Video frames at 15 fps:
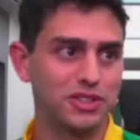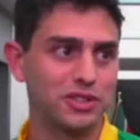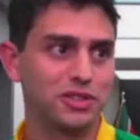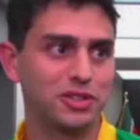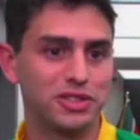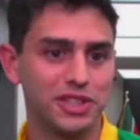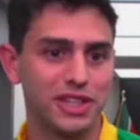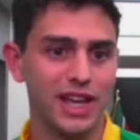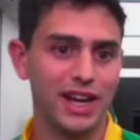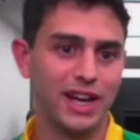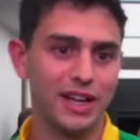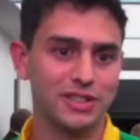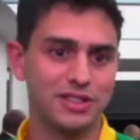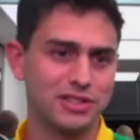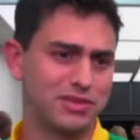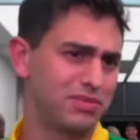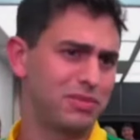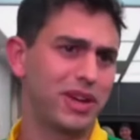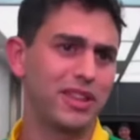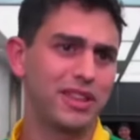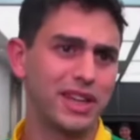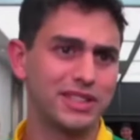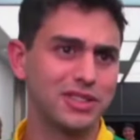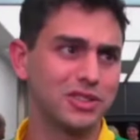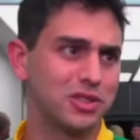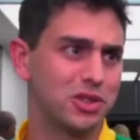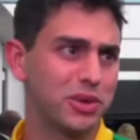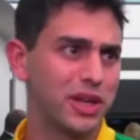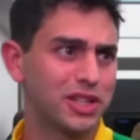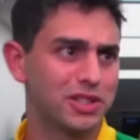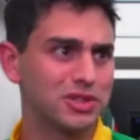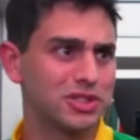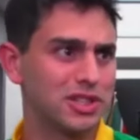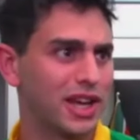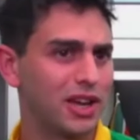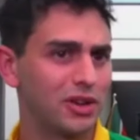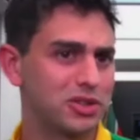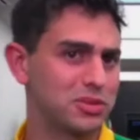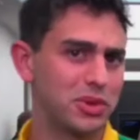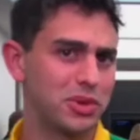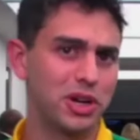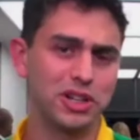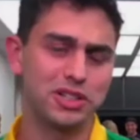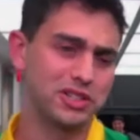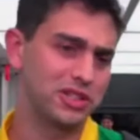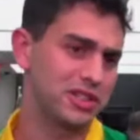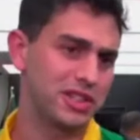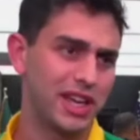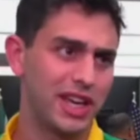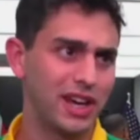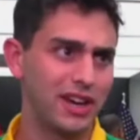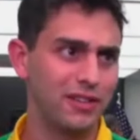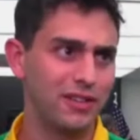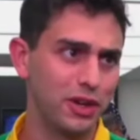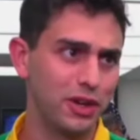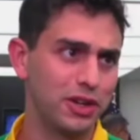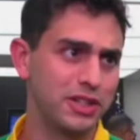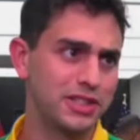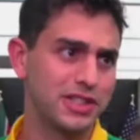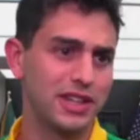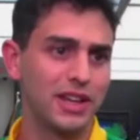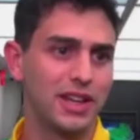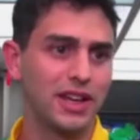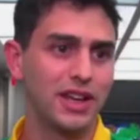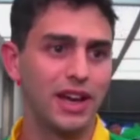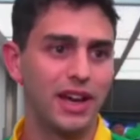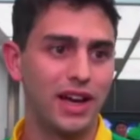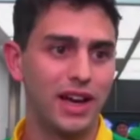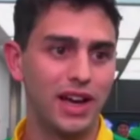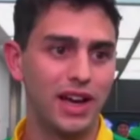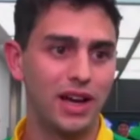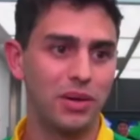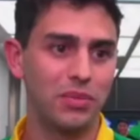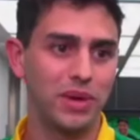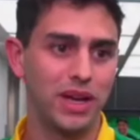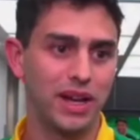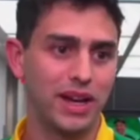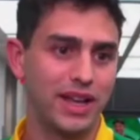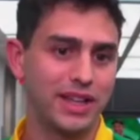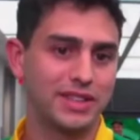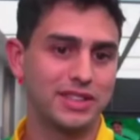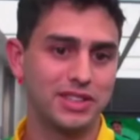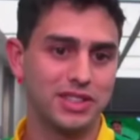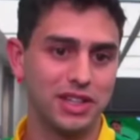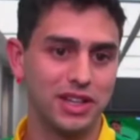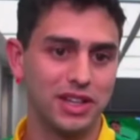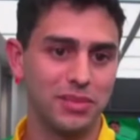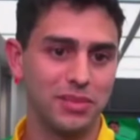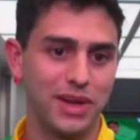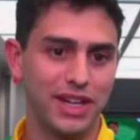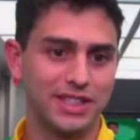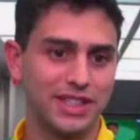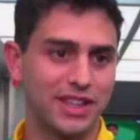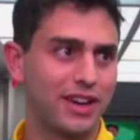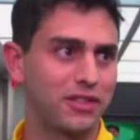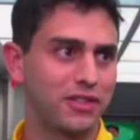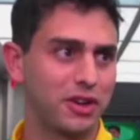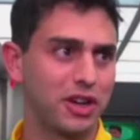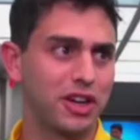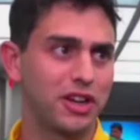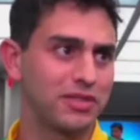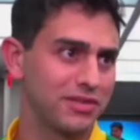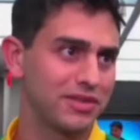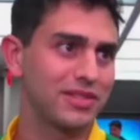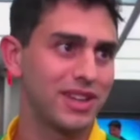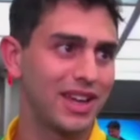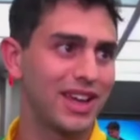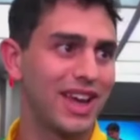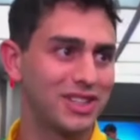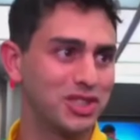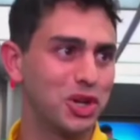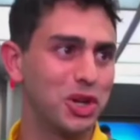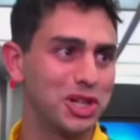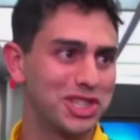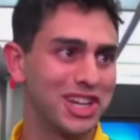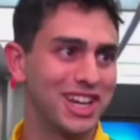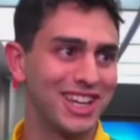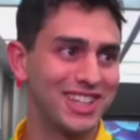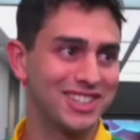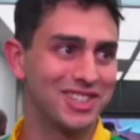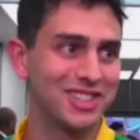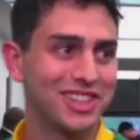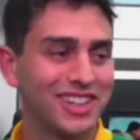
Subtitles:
to get out, whether that's in 2 weeks or today or tomorrow, to get out and vote, and that makes South Africa as good as it is.